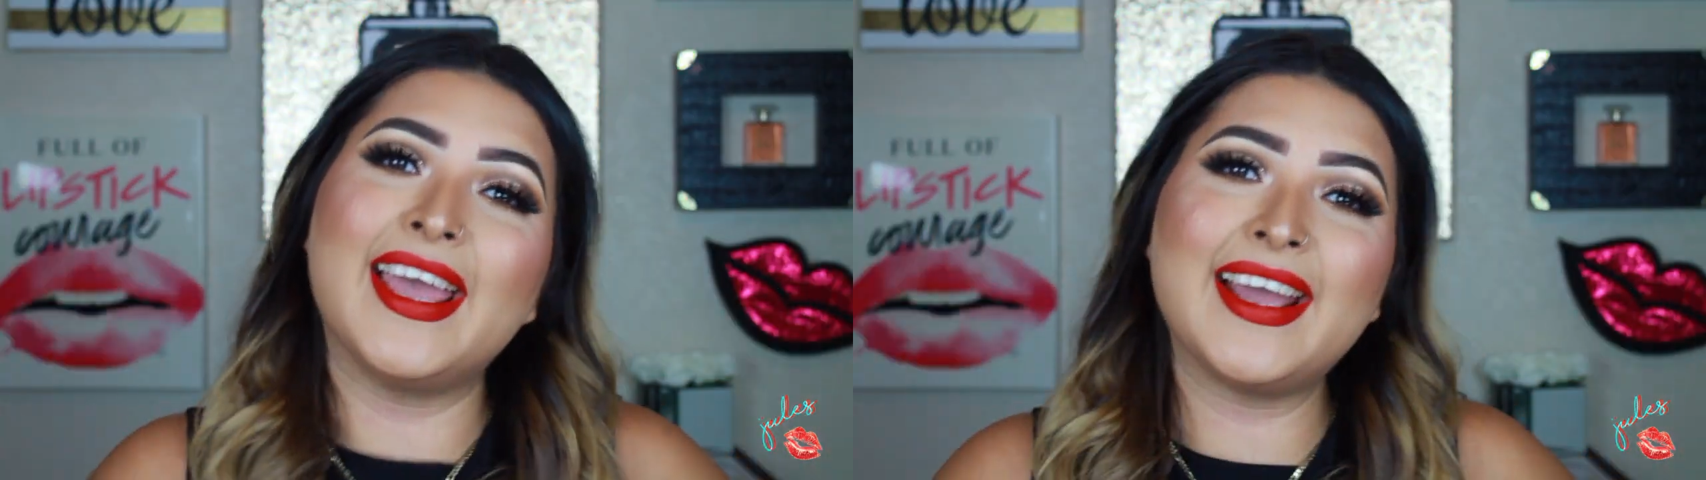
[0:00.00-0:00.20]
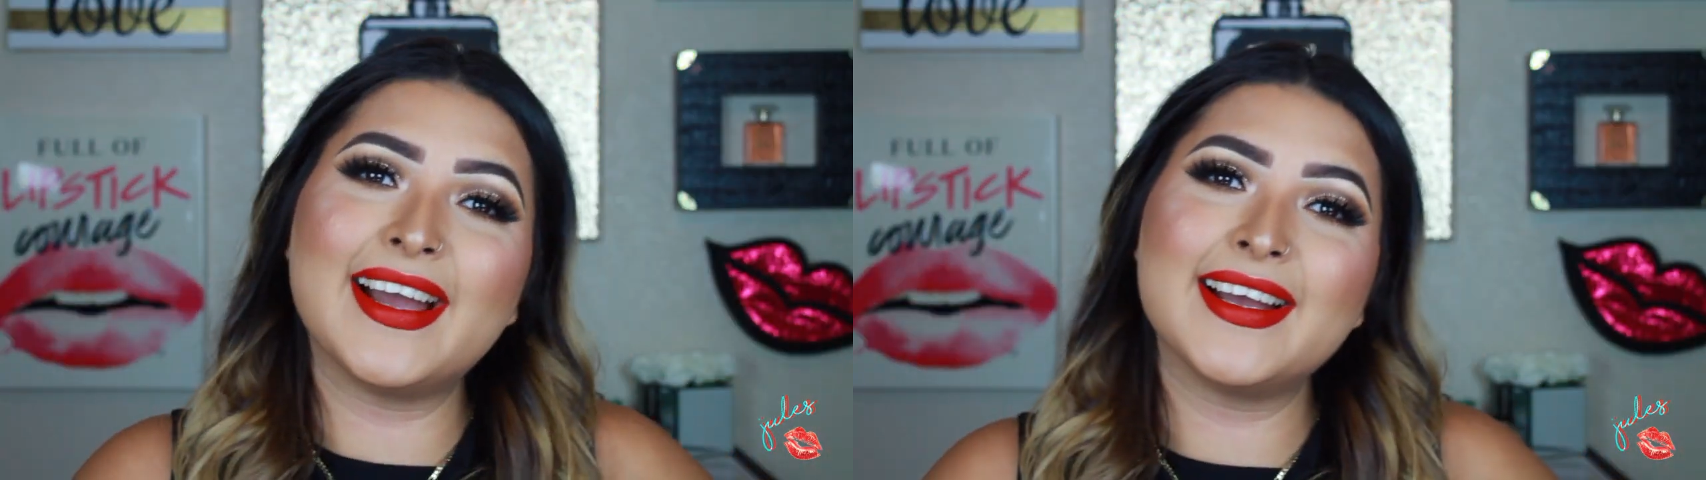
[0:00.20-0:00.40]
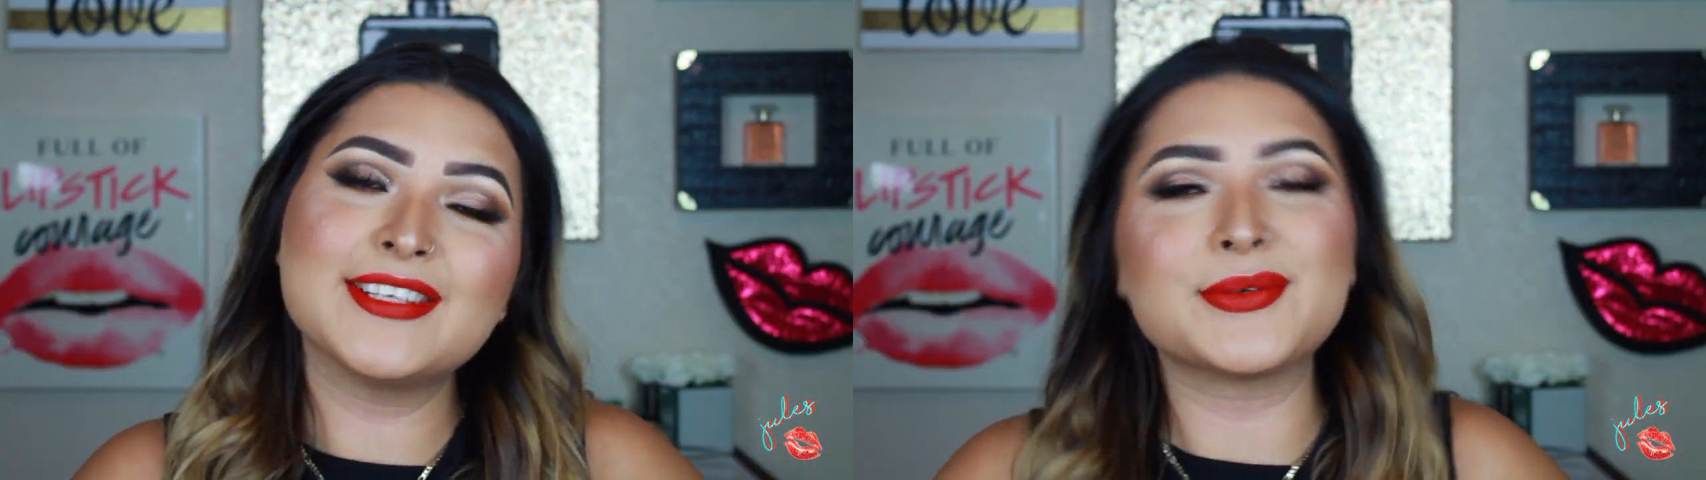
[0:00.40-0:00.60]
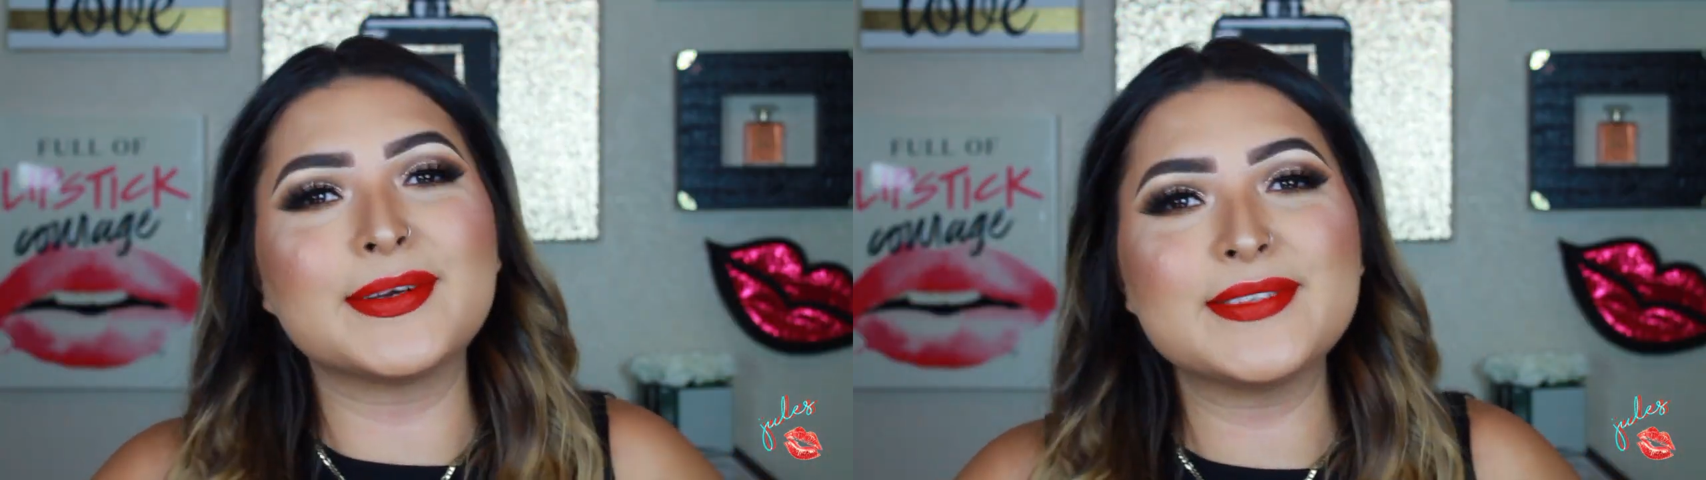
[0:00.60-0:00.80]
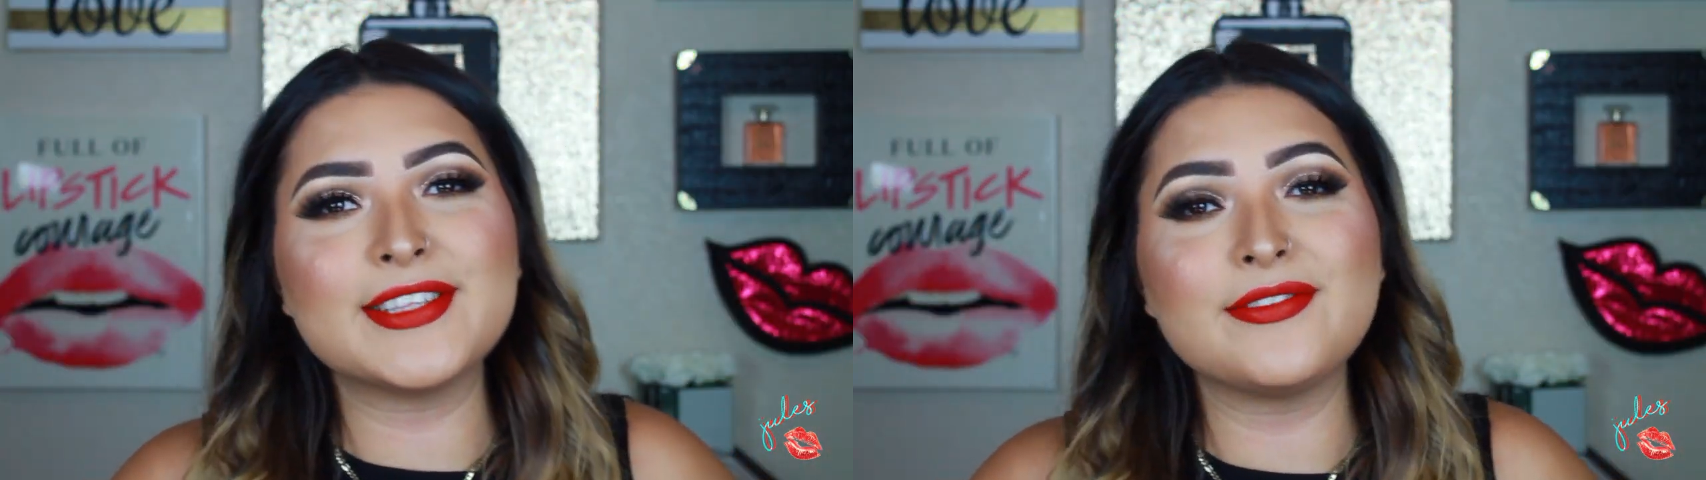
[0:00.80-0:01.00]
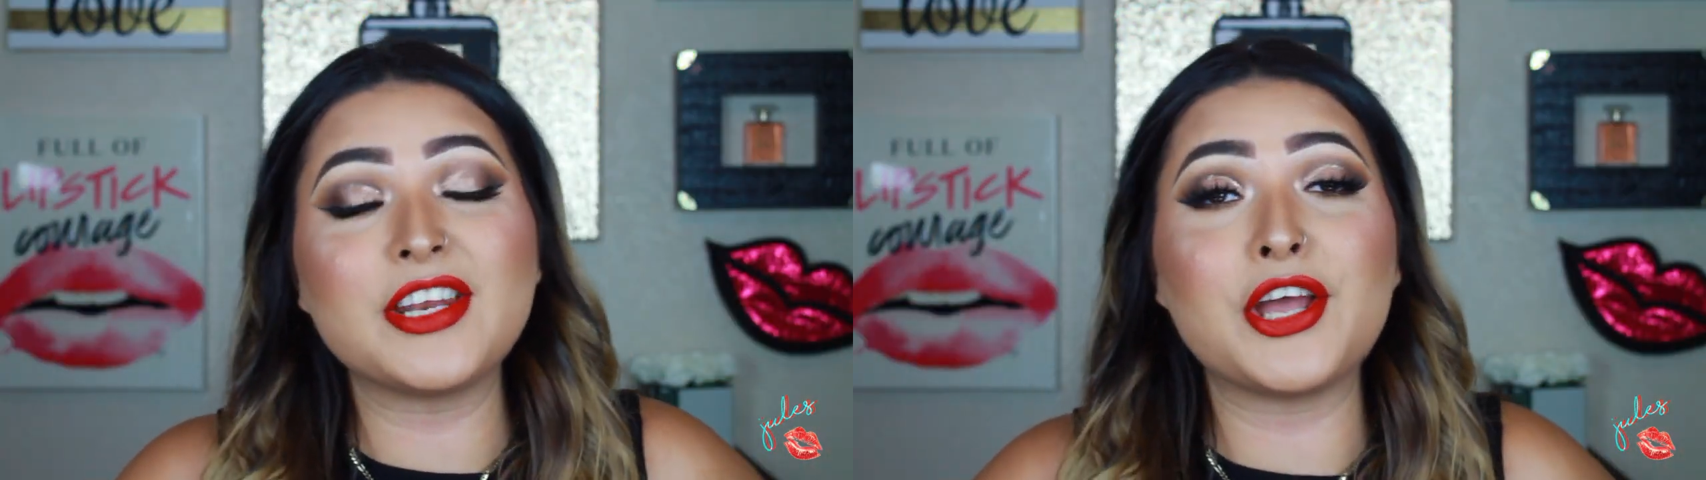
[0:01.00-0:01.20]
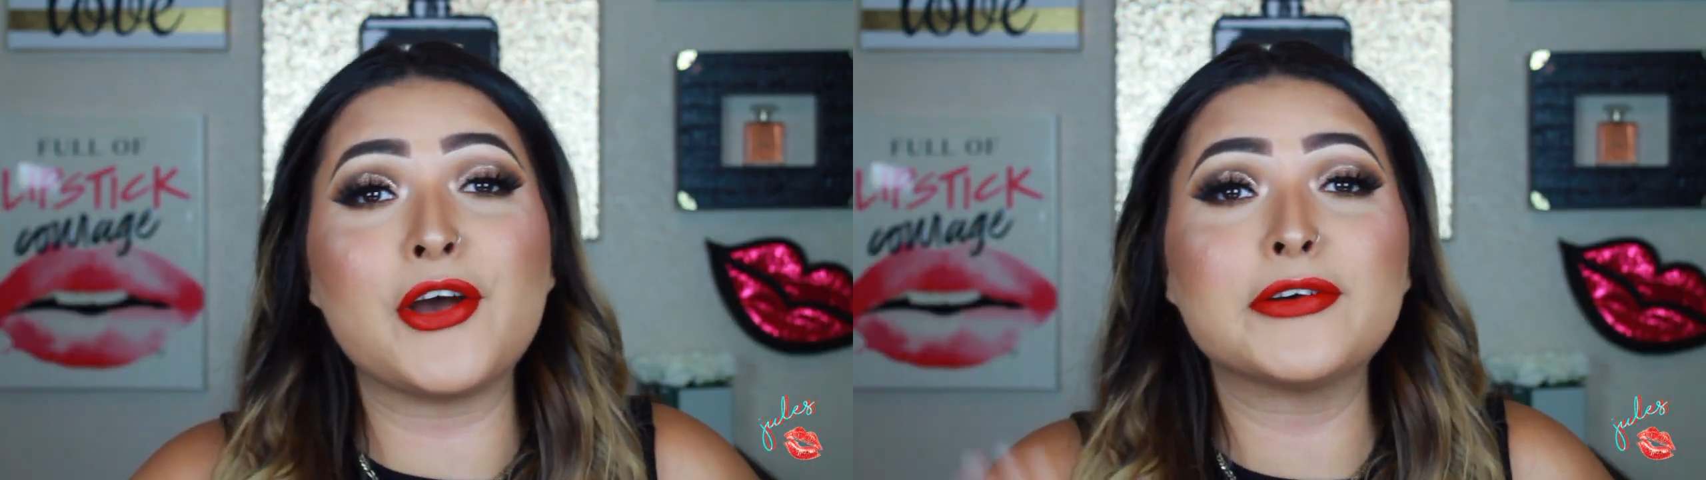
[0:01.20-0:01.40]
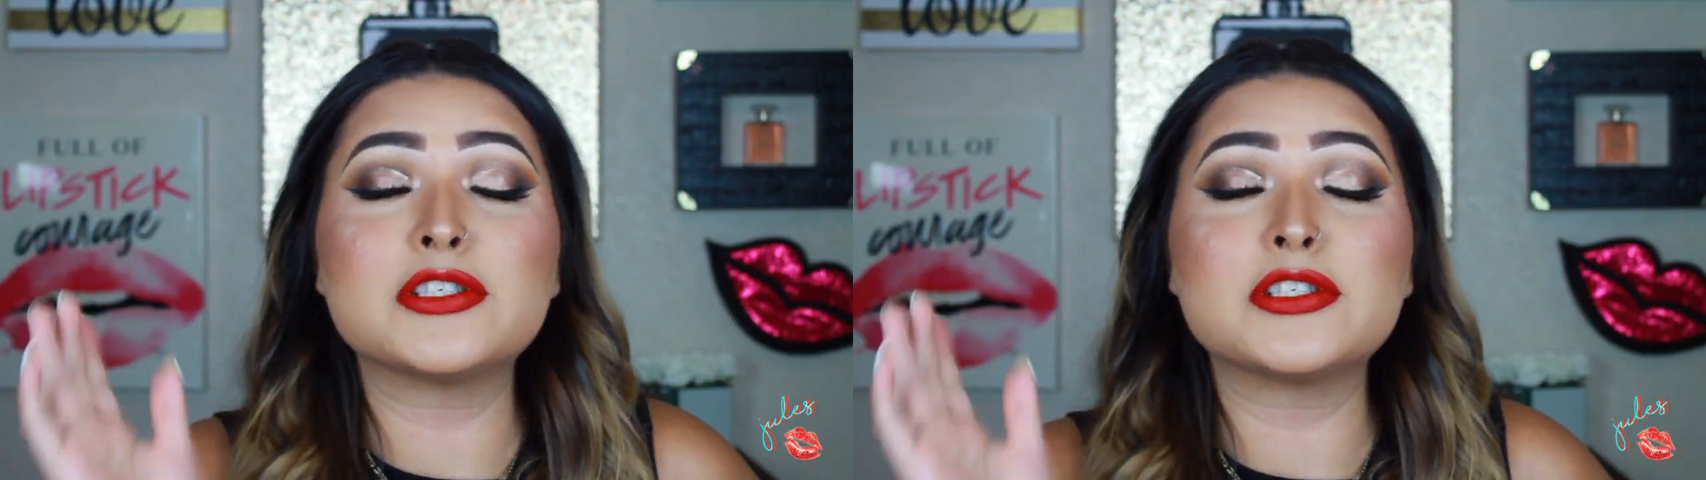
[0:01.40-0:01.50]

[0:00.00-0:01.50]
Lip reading: Hey guys, welcome to the video.